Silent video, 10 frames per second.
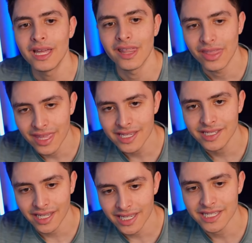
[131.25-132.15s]
This
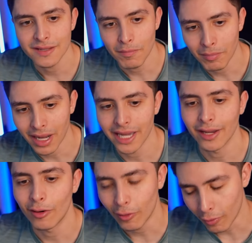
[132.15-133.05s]
is my
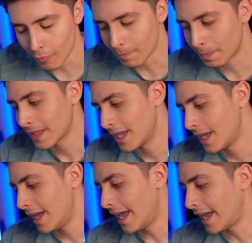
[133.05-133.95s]
home.
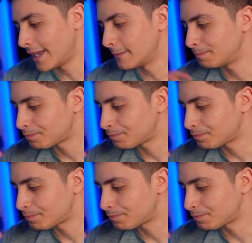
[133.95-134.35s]
And